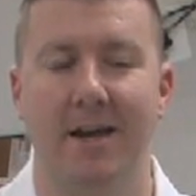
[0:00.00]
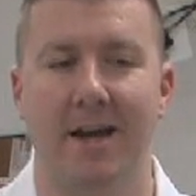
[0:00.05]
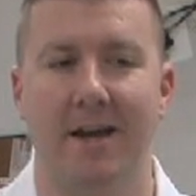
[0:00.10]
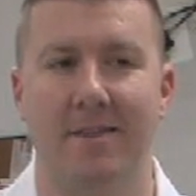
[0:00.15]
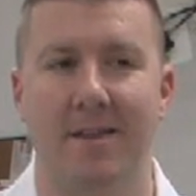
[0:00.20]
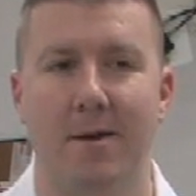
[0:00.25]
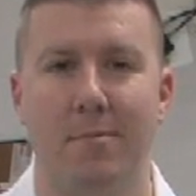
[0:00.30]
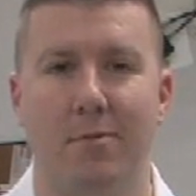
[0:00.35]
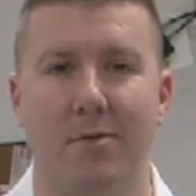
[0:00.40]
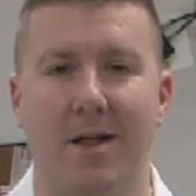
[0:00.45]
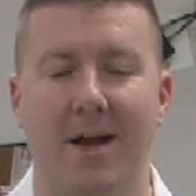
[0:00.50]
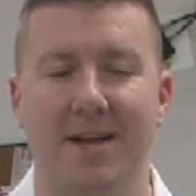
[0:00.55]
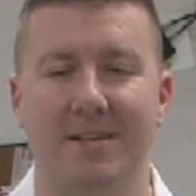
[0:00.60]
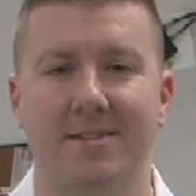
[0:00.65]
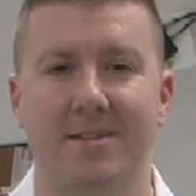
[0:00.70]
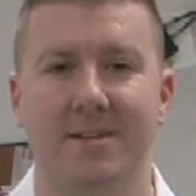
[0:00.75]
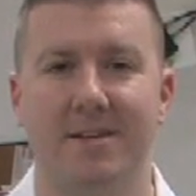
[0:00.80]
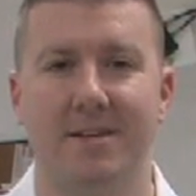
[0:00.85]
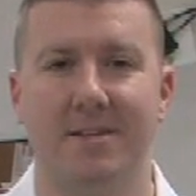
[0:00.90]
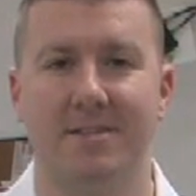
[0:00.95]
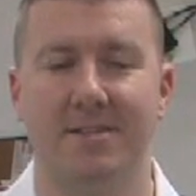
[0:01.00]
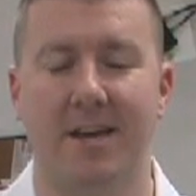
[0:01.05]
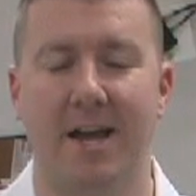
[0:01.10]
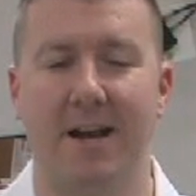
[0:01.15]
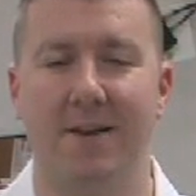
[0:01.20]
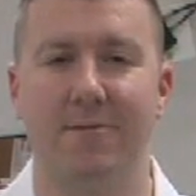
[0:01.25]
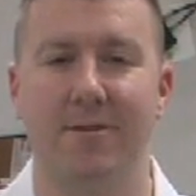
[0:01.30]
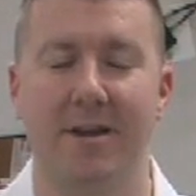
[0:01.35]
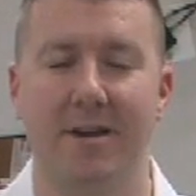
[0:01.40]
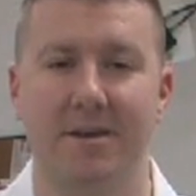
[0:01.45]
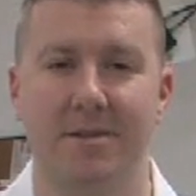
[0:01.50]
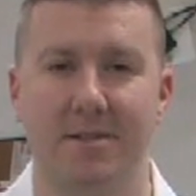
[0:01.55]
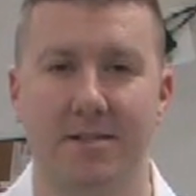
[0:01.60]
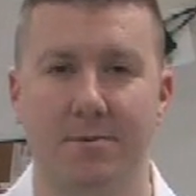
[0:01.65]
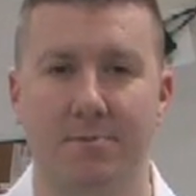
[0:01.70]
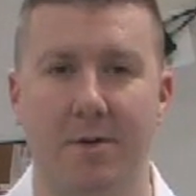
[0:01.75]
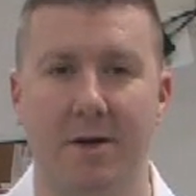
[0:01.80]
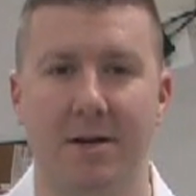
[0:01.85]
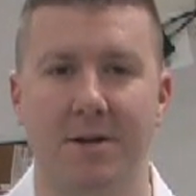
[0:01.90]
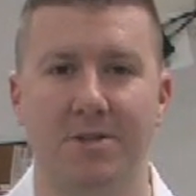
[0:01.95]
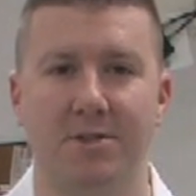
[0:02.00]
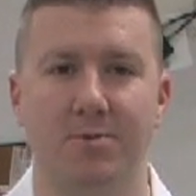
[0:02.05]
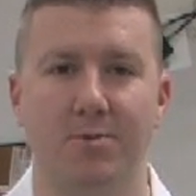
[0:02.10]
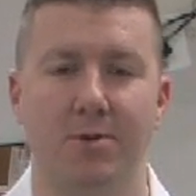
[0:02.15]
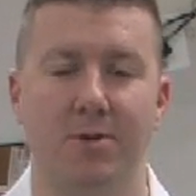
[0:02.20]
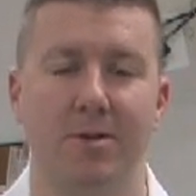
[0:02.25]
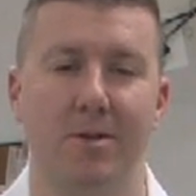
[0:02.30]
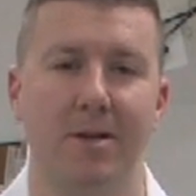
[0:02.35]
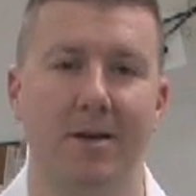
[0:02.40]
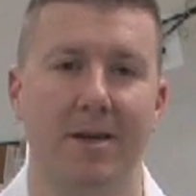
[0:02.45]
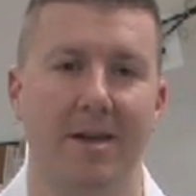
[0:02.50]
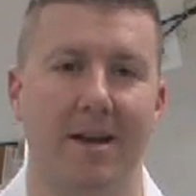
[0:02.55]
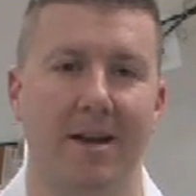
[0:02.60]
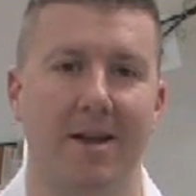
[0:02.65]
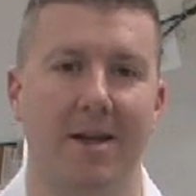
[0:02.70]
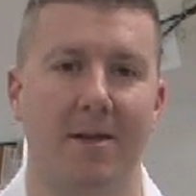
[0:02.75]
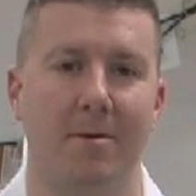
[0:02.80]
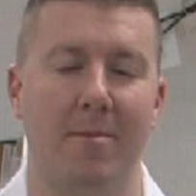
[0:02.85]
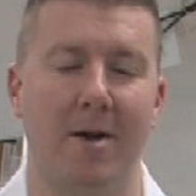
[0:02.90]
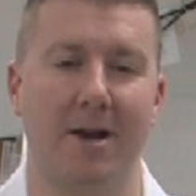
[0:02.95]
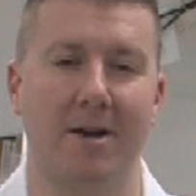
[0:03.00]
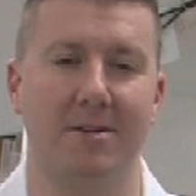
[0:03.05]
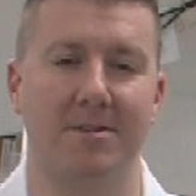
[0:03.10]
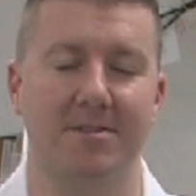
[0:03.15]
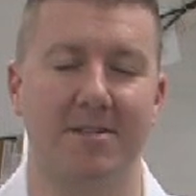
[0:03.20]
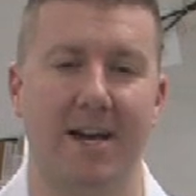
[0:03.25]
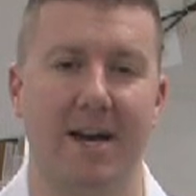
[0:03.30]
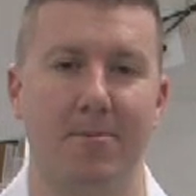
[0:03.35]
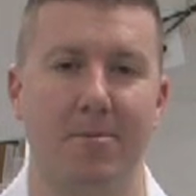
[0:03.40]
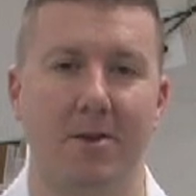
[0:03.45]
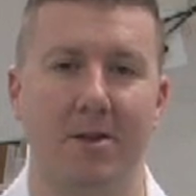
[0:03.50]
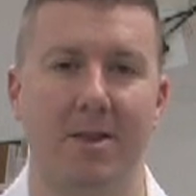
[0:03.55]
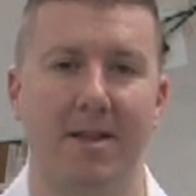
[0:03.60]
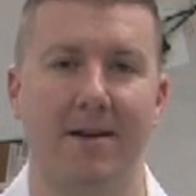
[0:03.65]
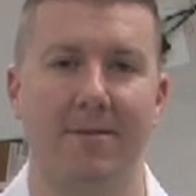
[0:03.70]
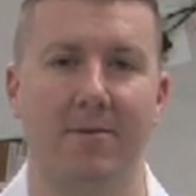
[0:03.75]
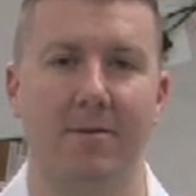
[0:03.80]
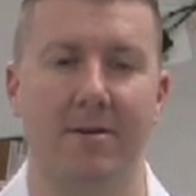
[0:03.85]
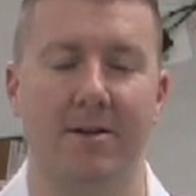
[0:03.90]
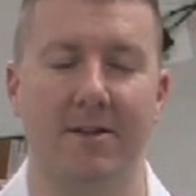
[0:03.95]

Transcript: And that plastic is kind of like a sponge when you look at it at a microscopic level.